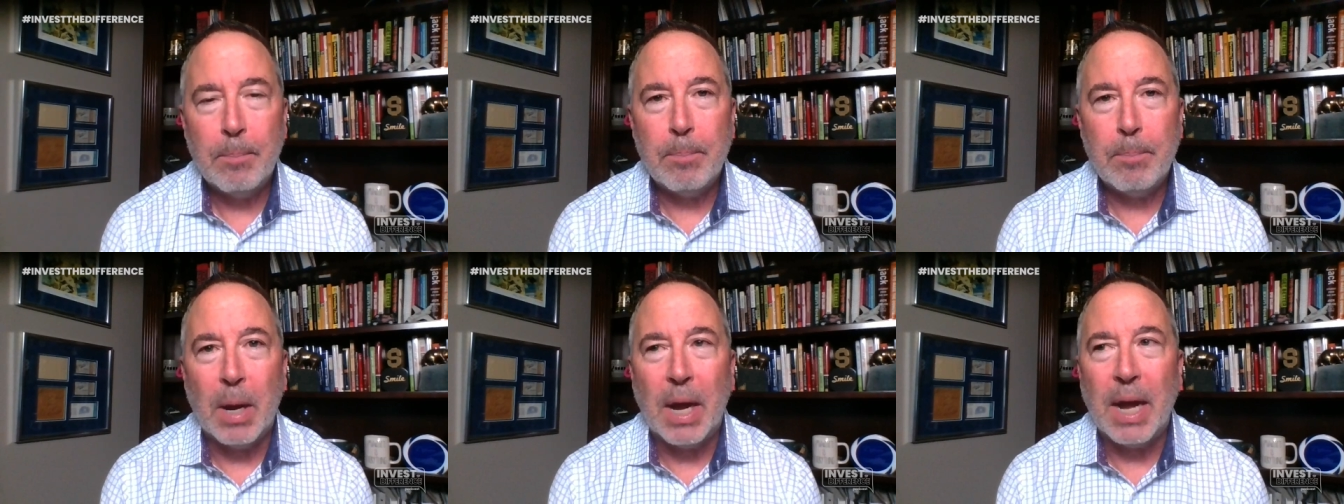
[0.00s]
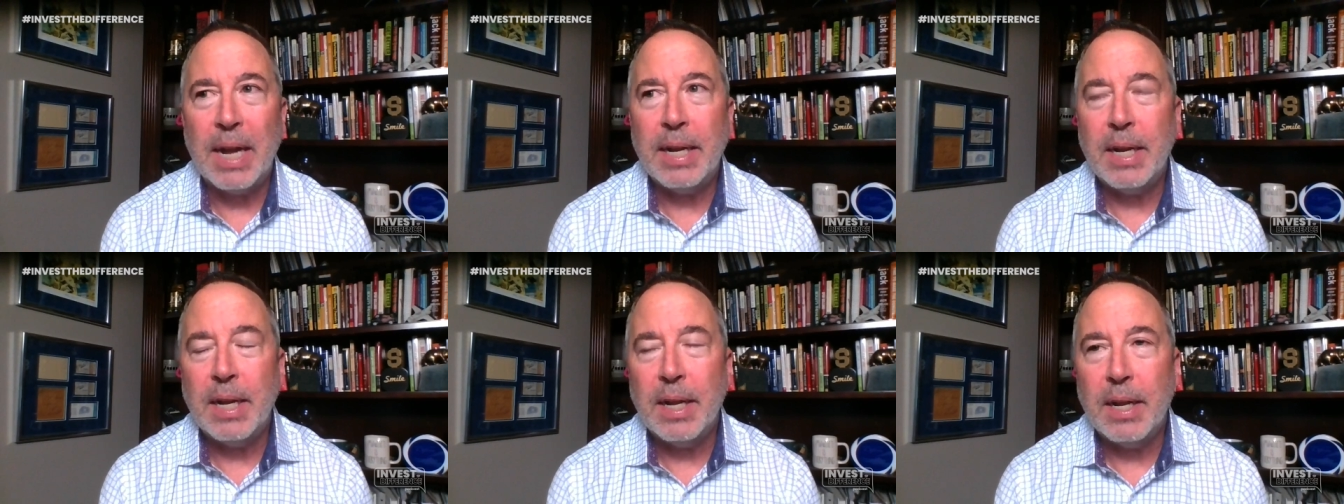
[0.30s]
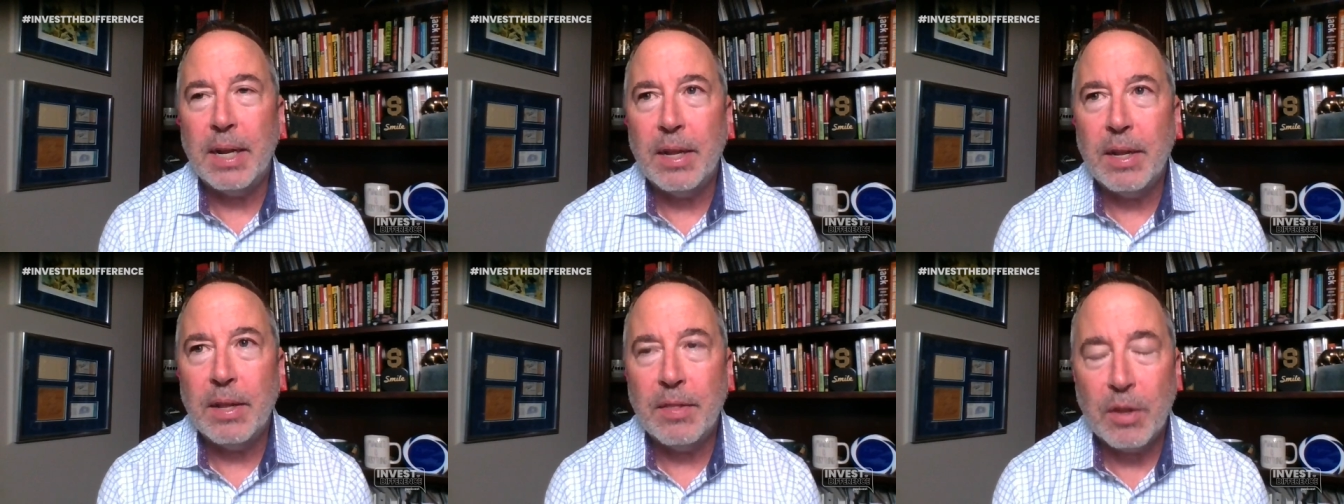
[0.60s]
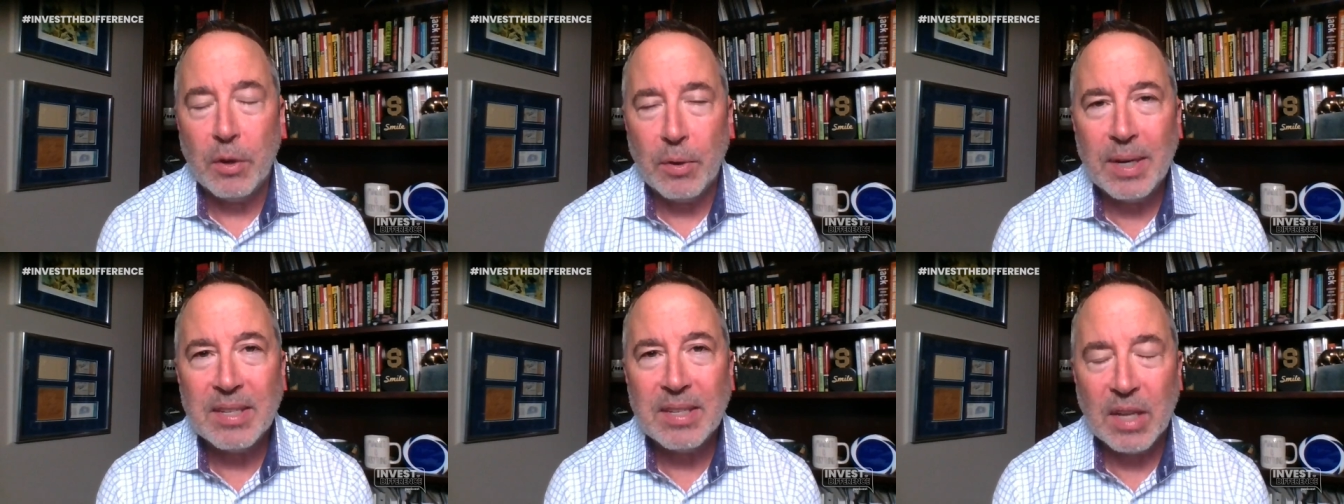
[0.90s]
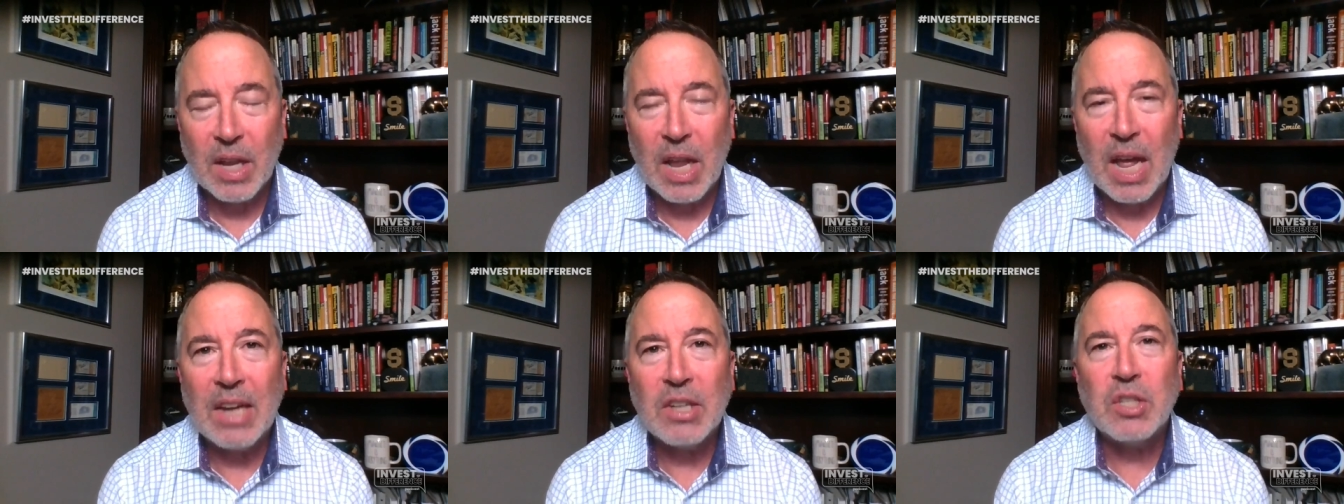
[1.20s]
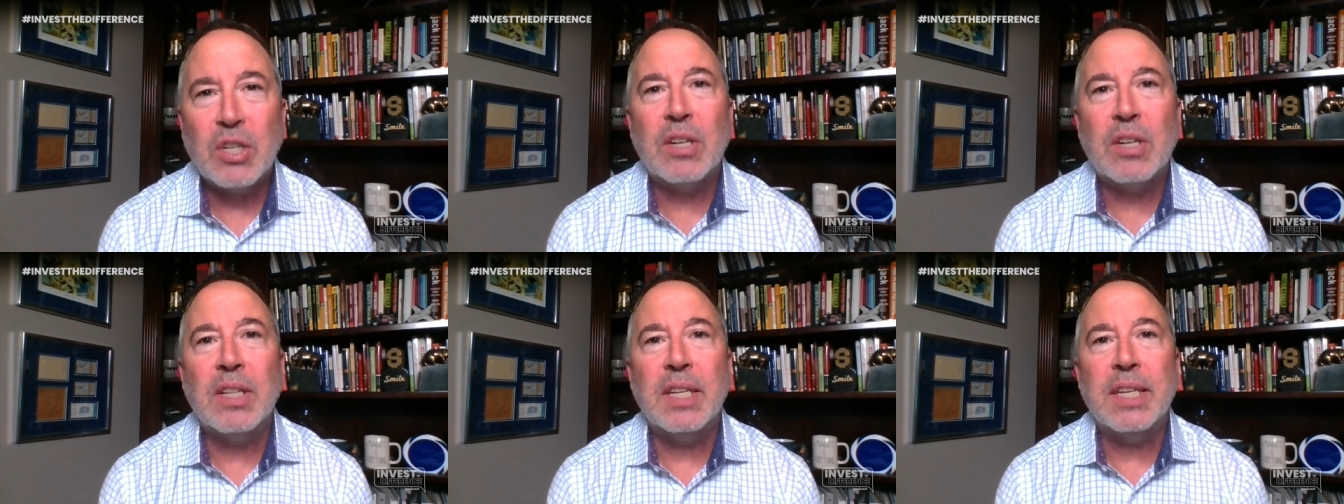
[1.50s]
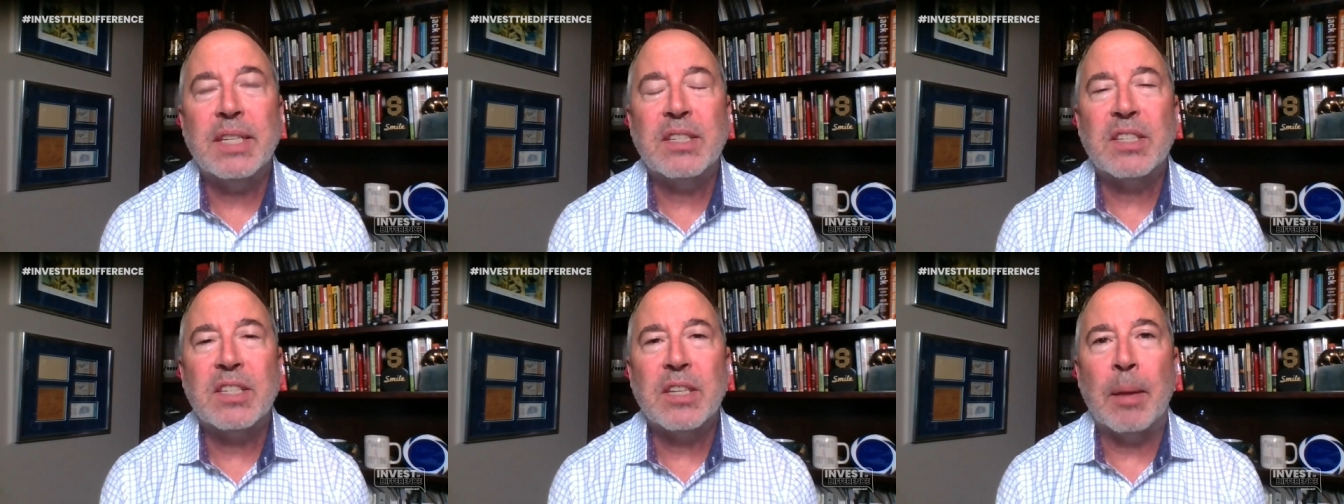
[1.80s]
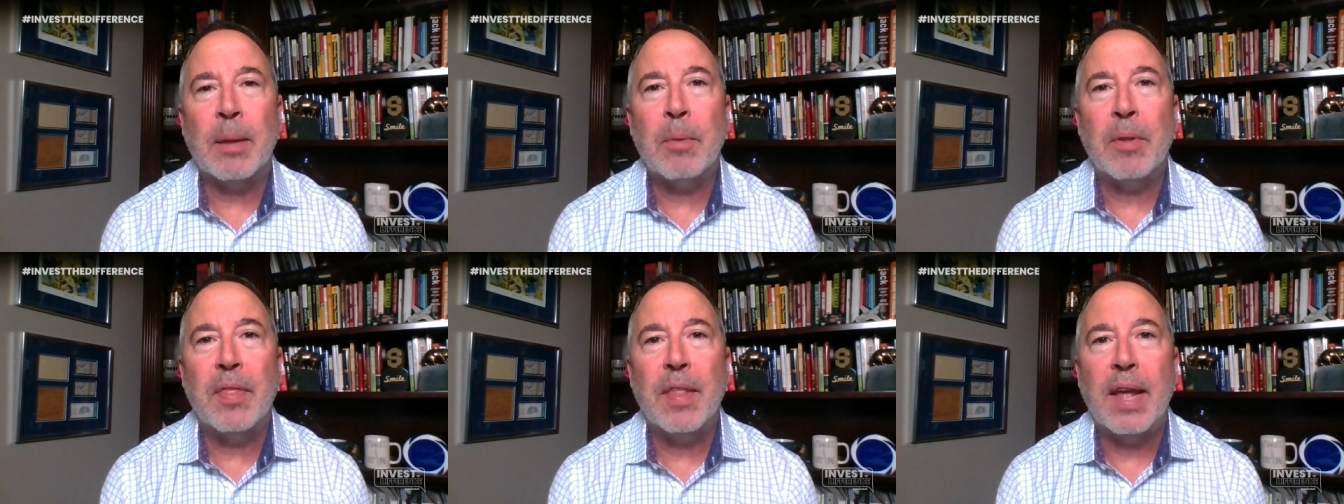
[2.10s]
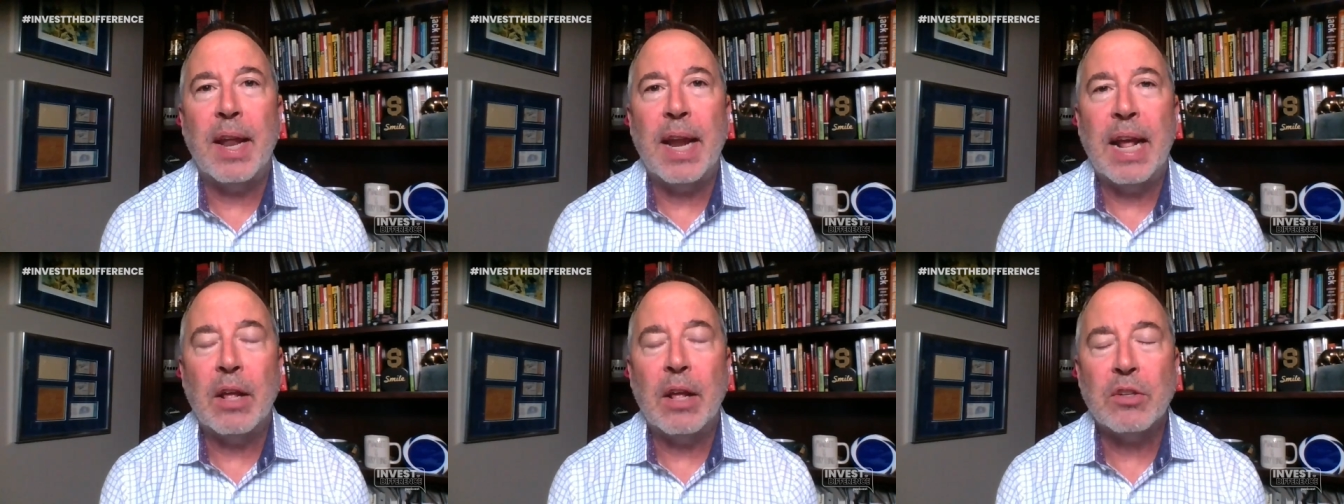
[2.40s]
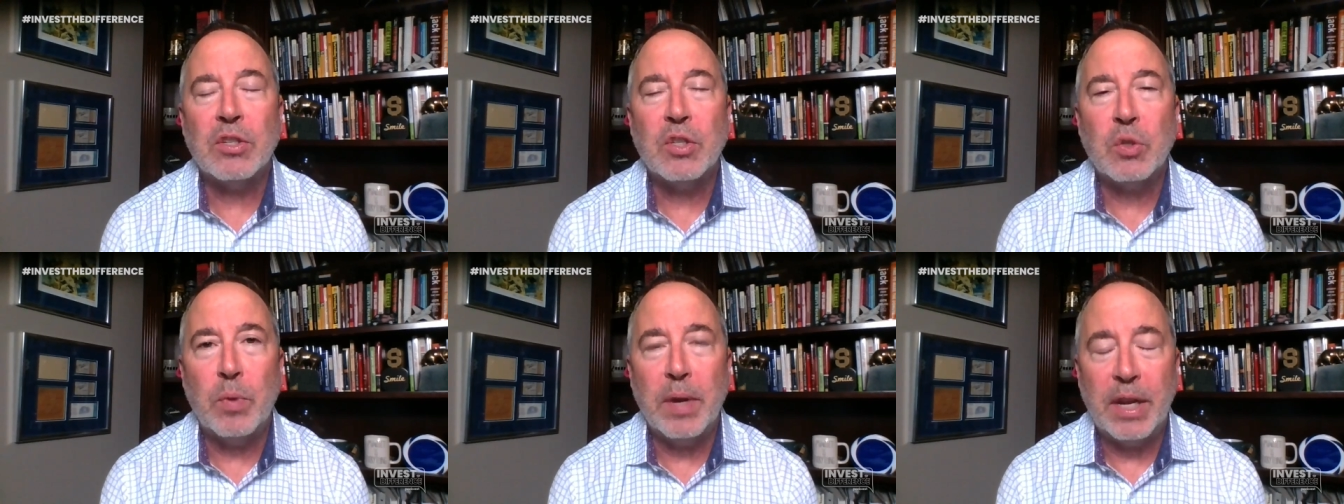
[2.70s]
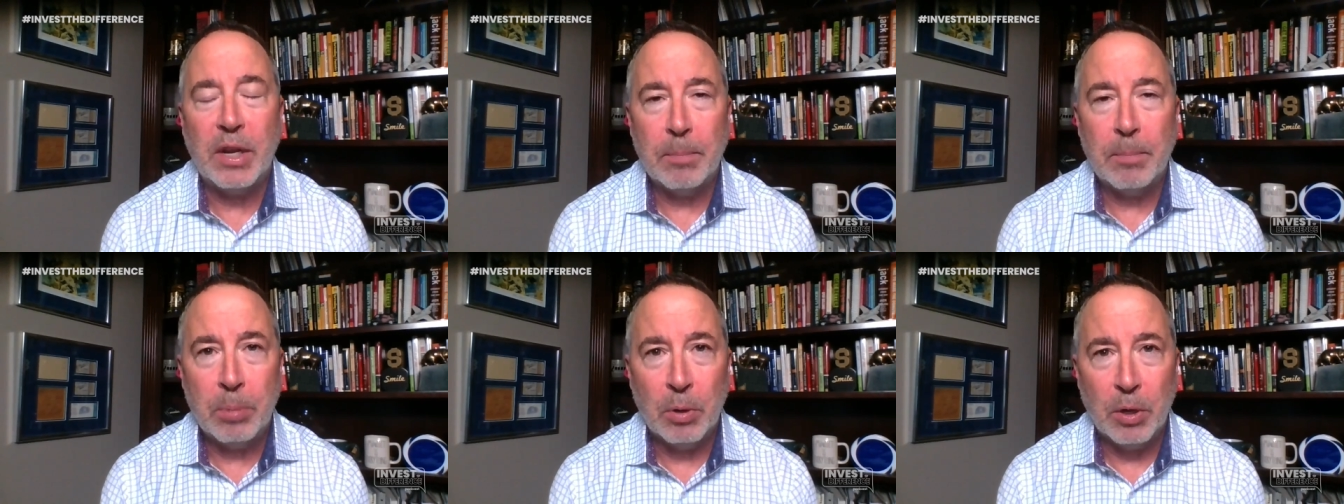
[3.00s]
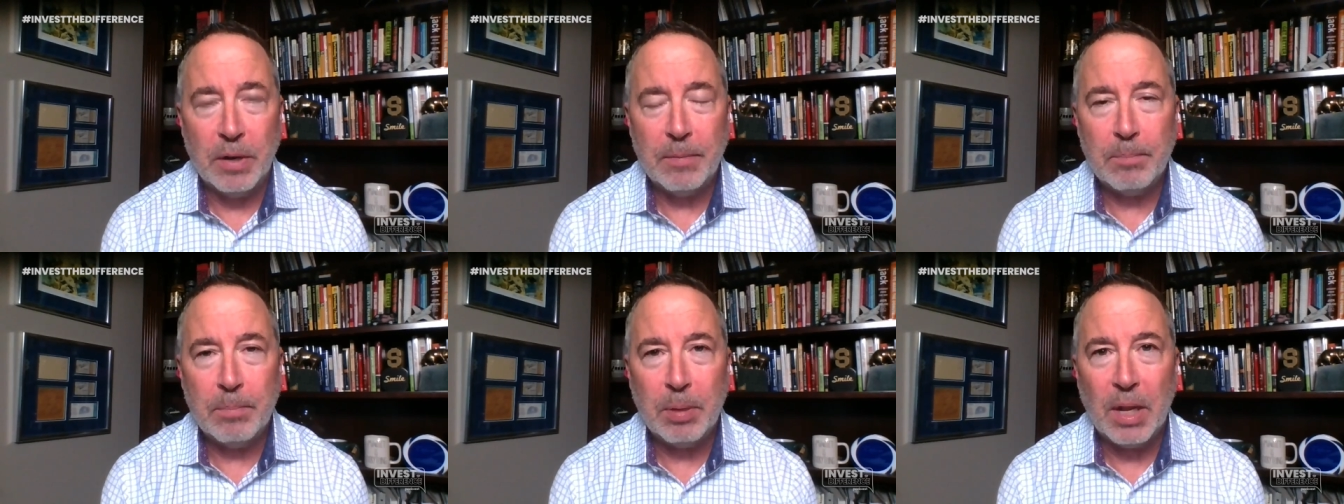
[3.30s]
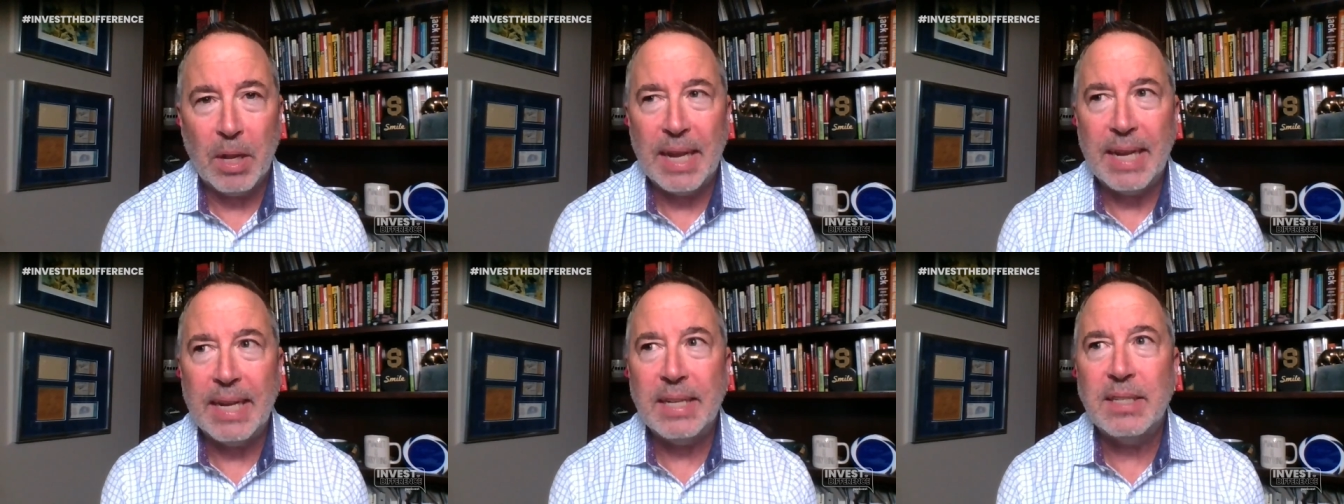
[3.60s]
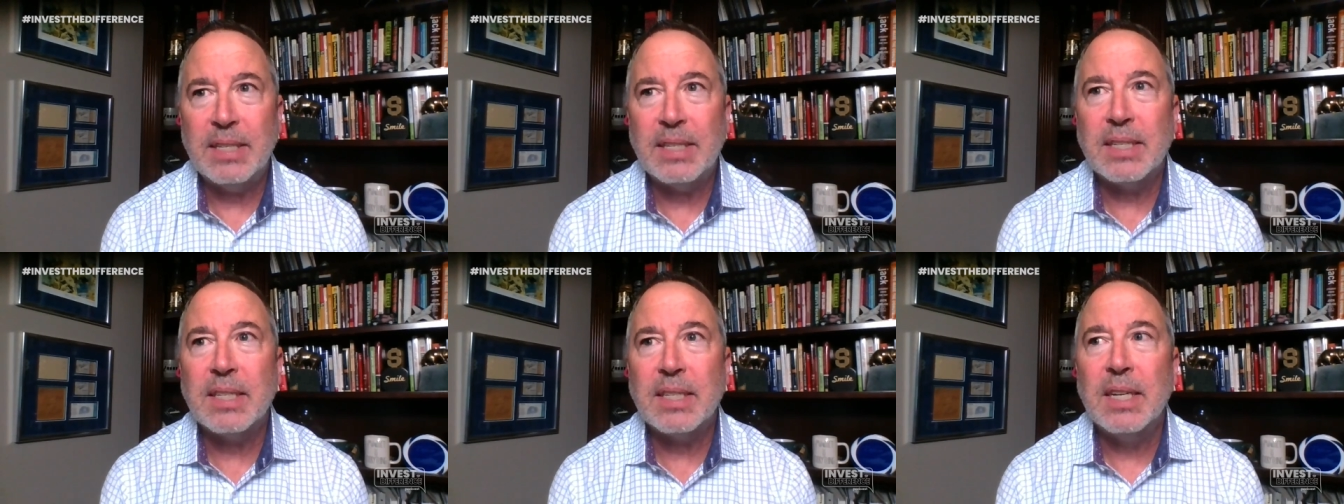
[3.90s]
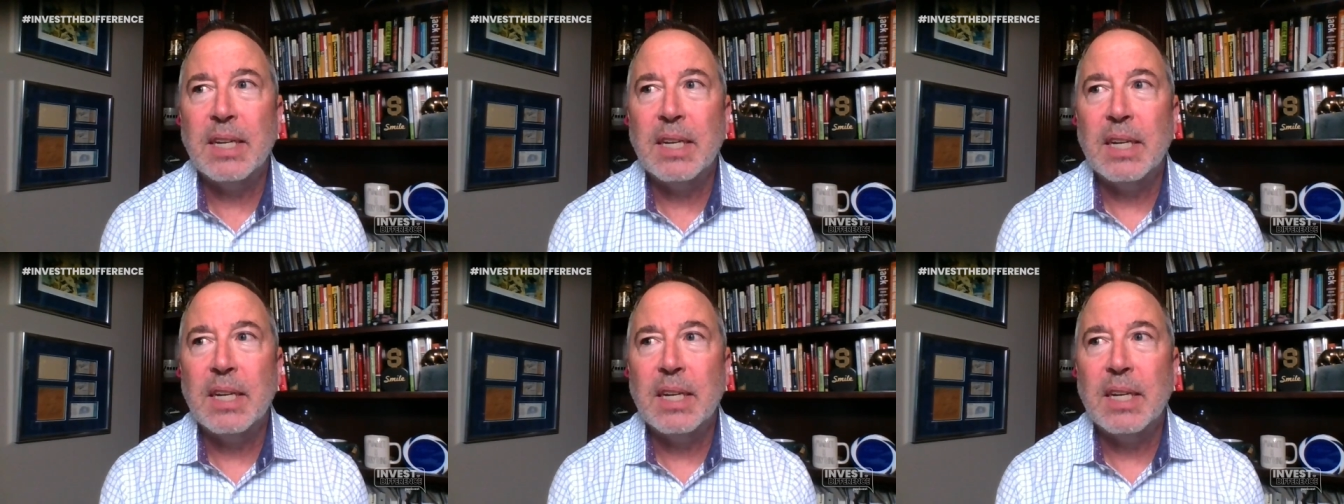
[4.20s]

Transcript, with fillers: but there is logically someone that else we could put in place.